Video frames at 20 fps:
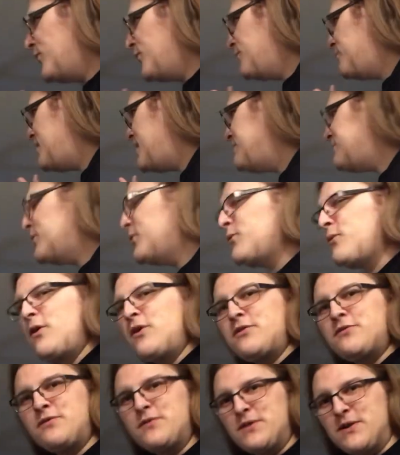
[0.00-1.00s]
people
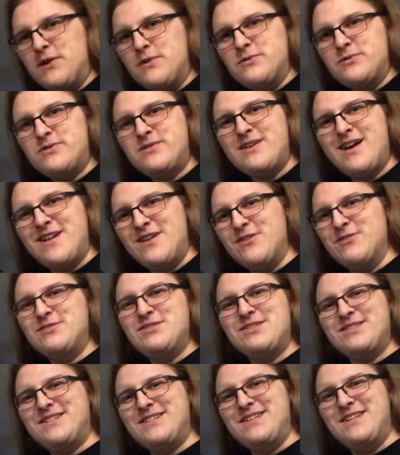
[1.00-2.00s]
worked for those, and you're
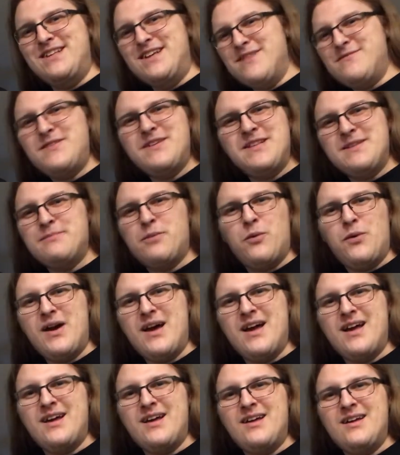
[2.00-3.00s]
just giving them
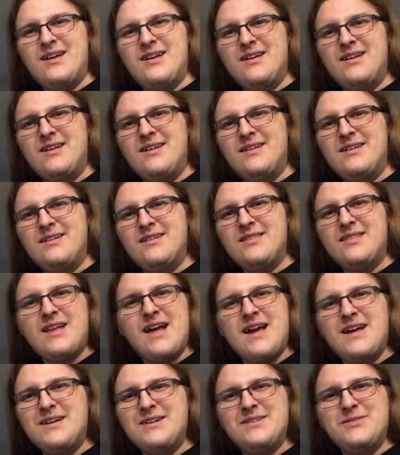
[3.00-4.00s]
away.
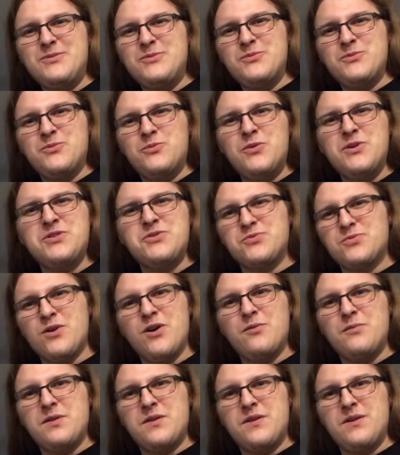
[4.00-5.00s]
Like, what's
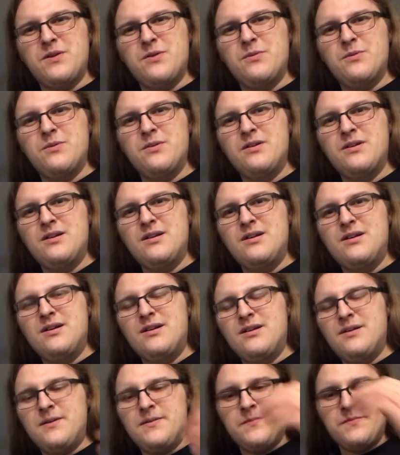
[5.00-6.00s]
wrong with you?
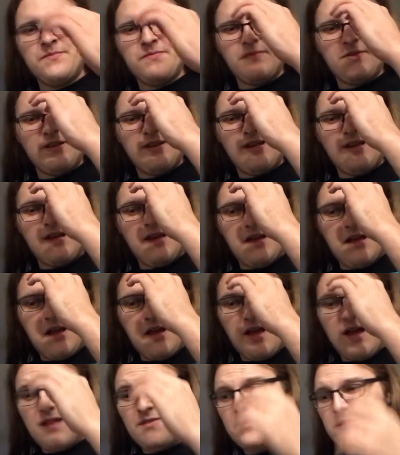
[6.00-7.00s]
It,
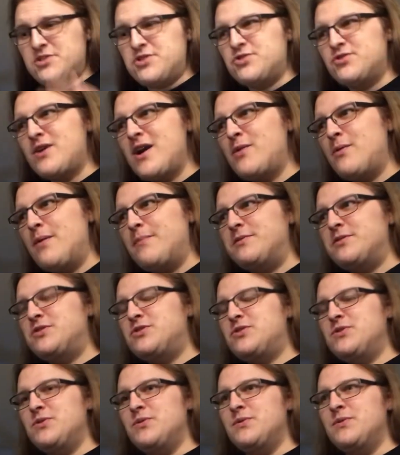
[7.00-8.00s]
and the strike weapons,
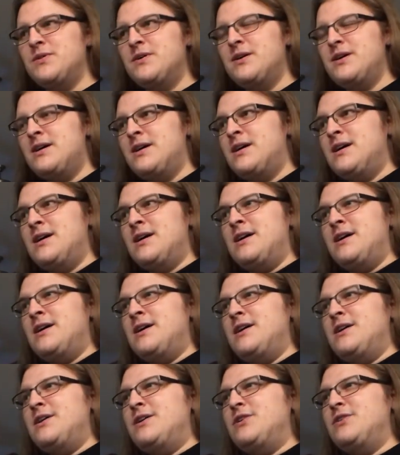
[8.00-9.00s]
too.
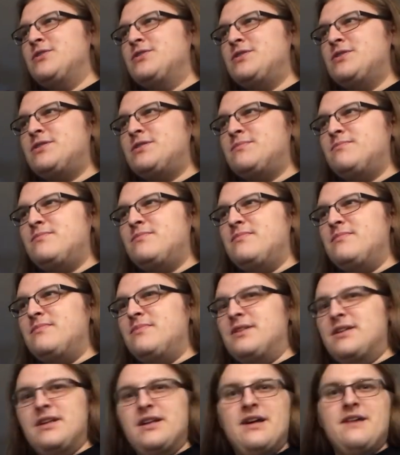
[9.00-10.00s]
You're just
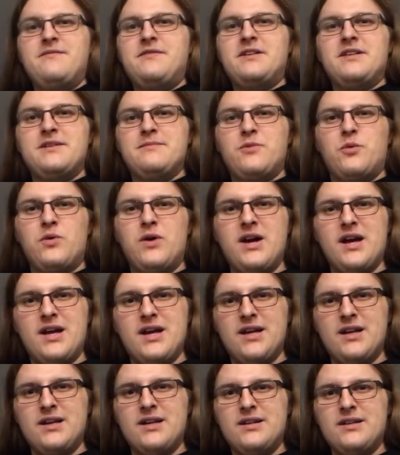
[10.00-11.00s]
giving them
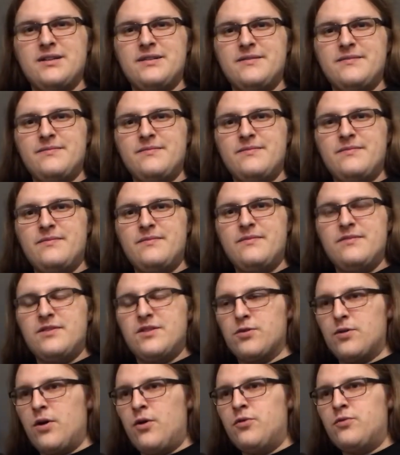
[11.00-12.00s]
away.
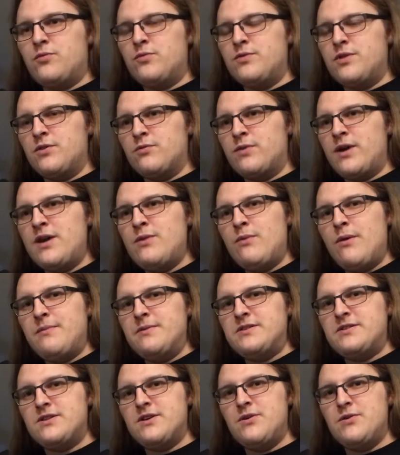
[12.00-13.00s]
They're old, the raid
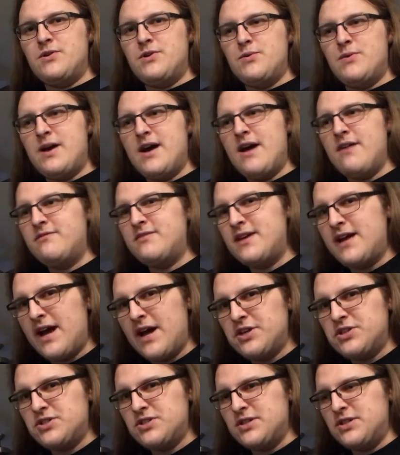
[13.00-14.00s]
weapons though, you have to
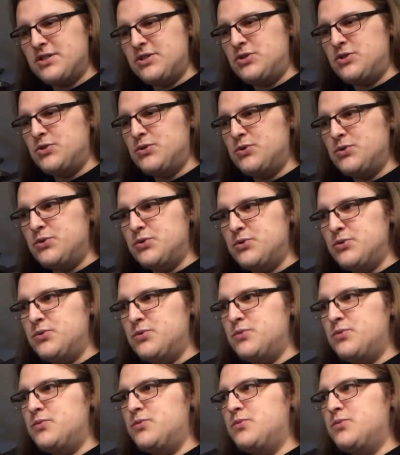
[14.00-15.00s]
actually do